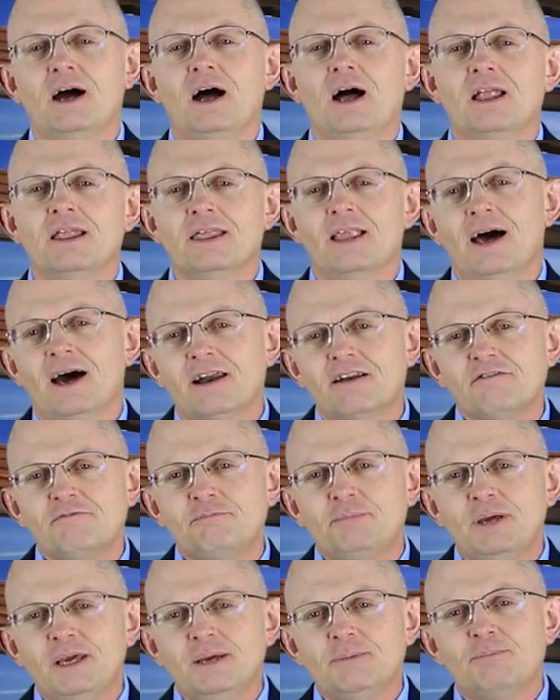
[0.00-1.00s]
A lot
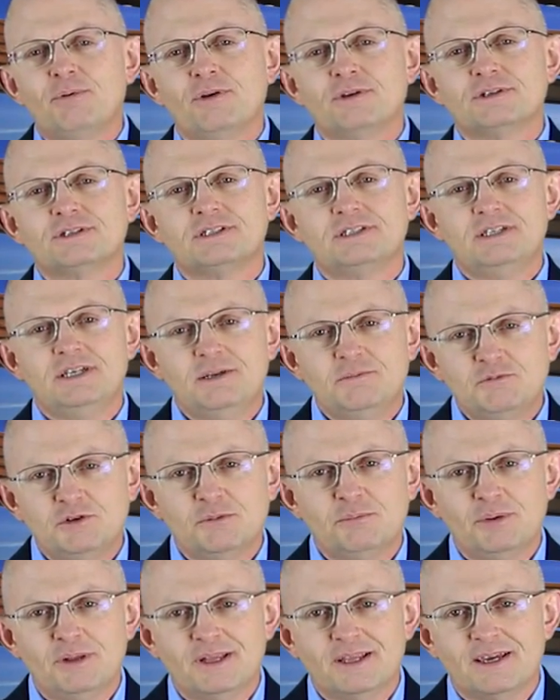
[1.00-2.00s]
of people seem
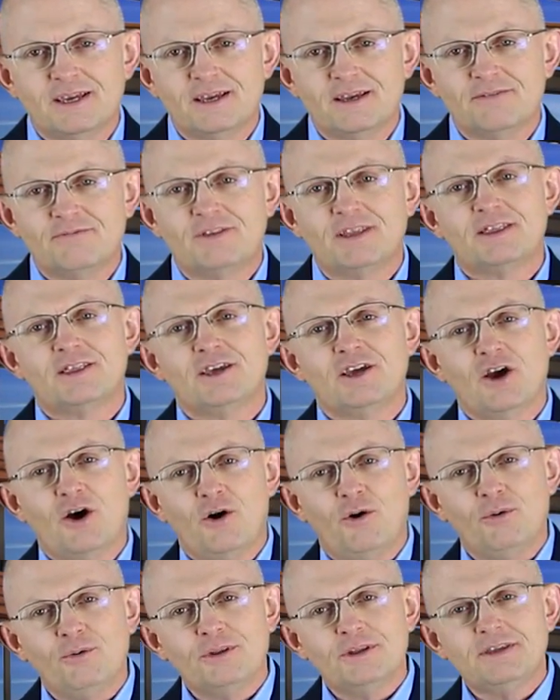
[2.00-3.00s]
to believe that the
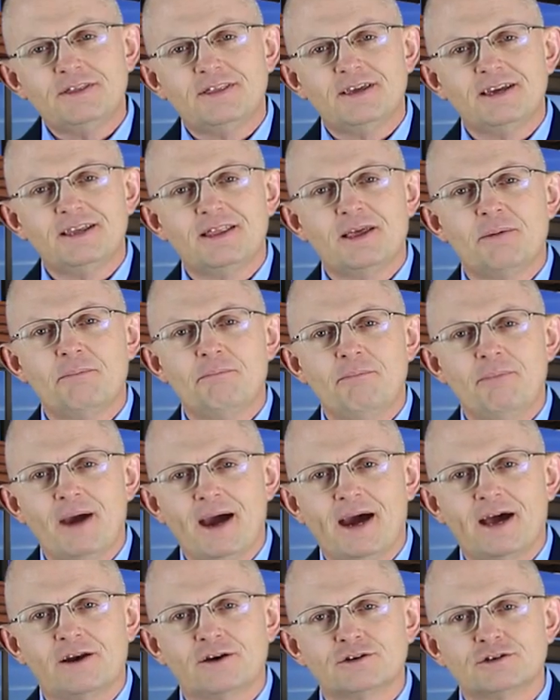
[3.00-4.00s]
only thing that
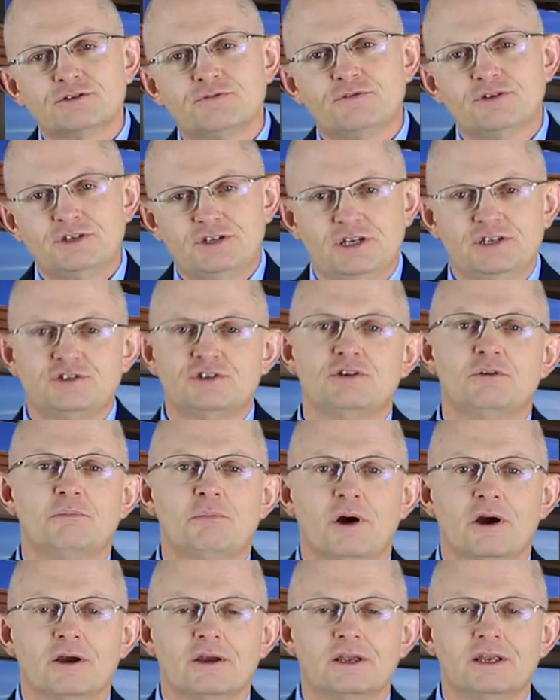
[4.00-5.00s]
matters for digital
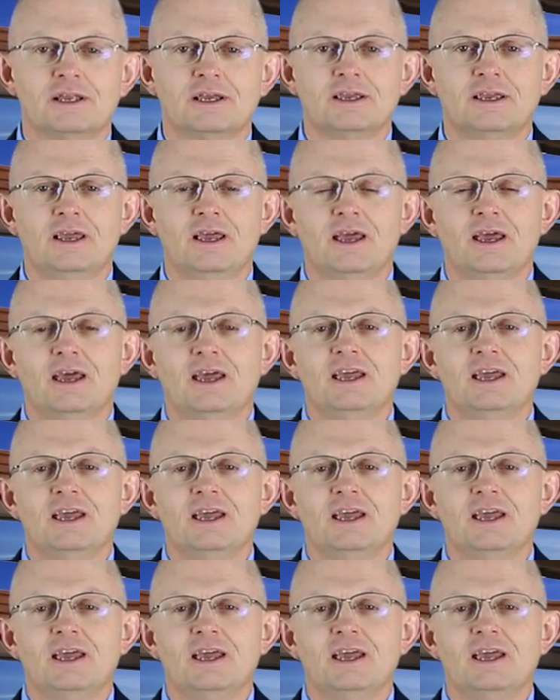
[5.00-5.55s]
marketing